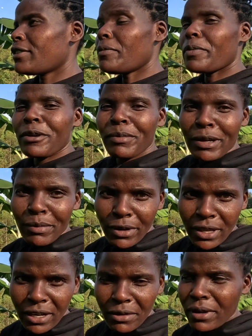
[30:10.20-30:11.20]
no problem
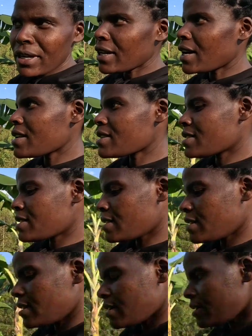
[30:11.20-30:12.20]
with anyone guys
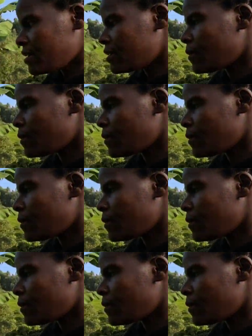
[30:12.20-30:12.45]
yeah